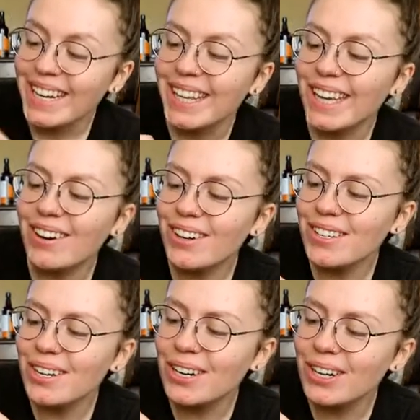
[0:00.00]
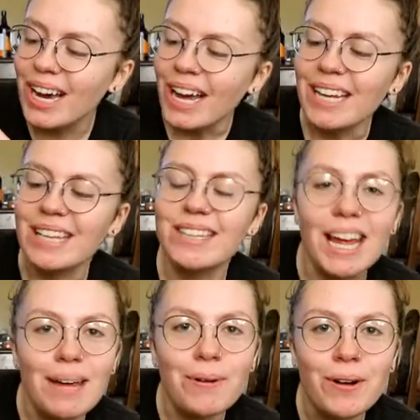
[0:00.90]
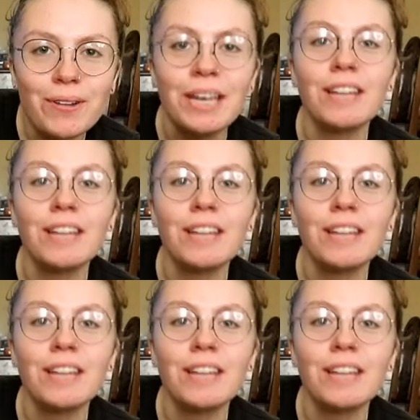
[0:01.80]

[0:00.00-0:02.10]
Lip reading: they also stapled